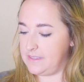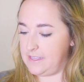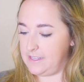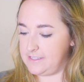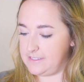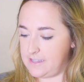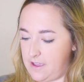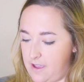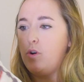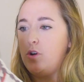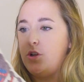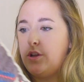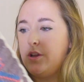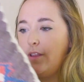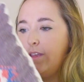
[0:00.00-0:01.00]
that's
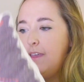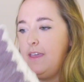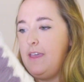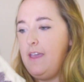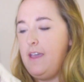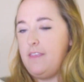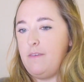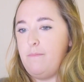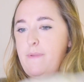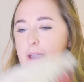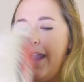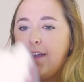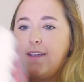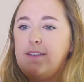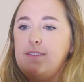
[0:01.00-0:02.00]
wool. The
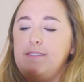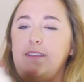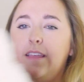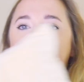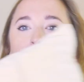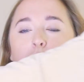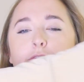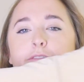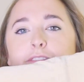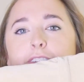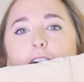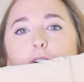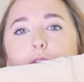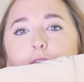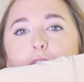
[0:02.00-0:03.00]
back is like a
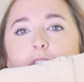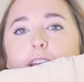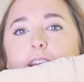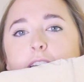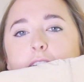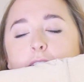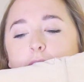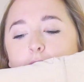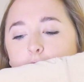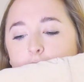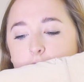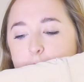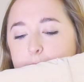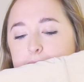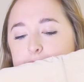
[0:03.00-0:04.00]
velvety,
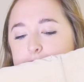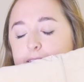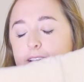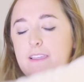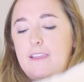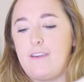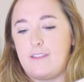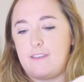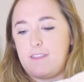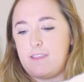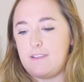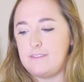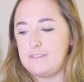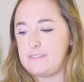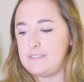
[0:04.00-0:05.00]
amazingly
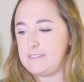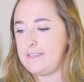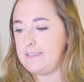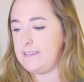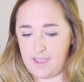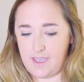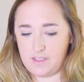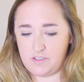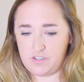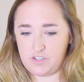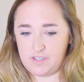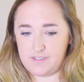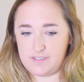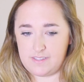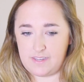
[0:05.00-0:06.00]
goodness. It's
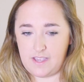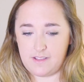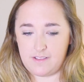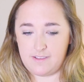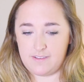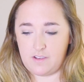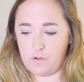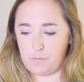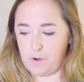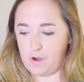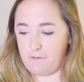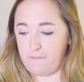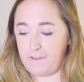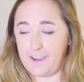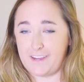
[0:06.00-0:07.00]
just, it's so
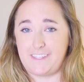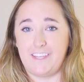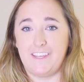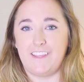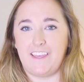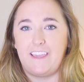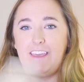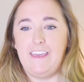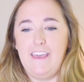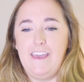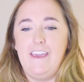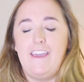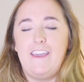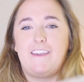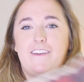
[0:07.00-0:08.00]
perfect. Like,
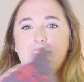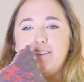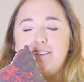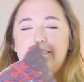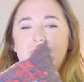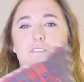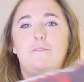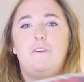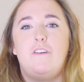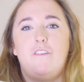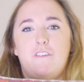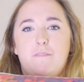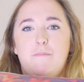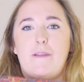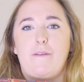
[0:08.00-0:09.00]
it goes so well
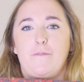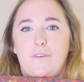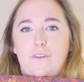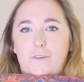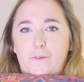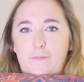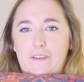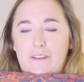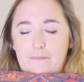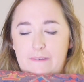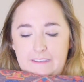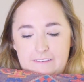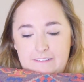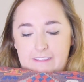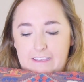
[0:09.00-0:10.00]
with my room and
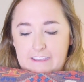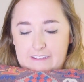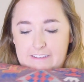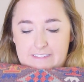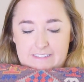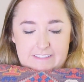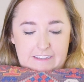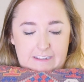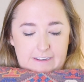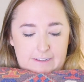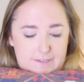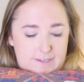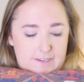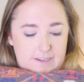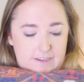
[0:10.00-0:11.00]
my like
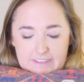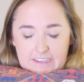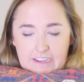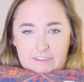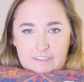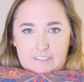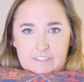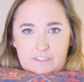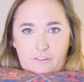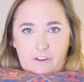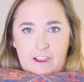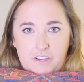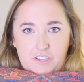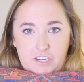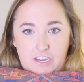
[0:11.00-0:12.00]
aesthetic. And it's kind of
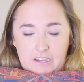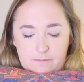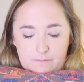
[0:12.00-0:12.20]
scratchy,